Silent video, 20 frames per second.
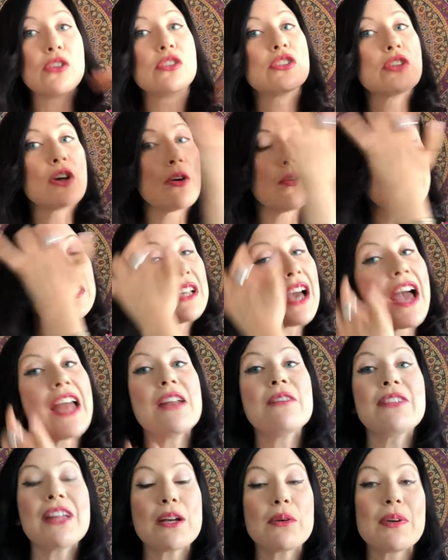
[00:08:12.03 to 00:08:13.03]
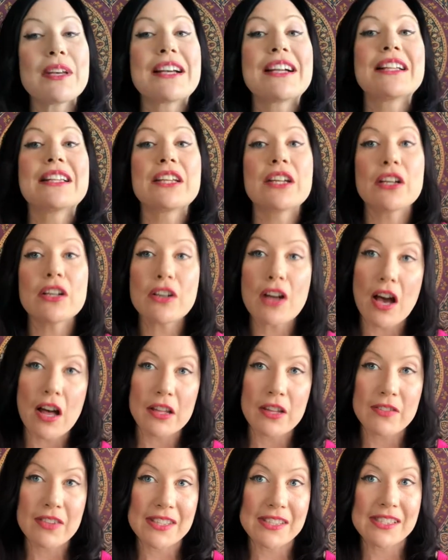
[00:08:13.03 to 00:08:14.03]
So it was kind of like we cleared all
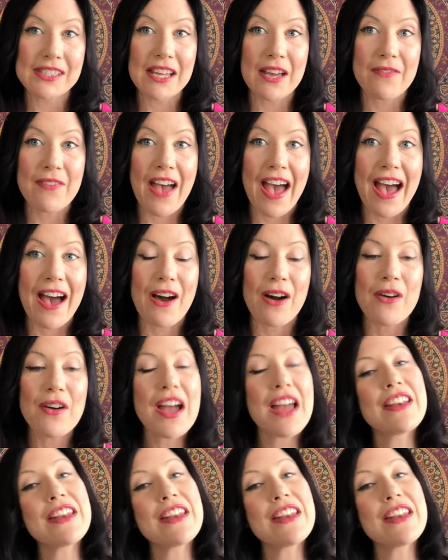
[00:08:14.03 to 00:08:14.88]
of this stuff out,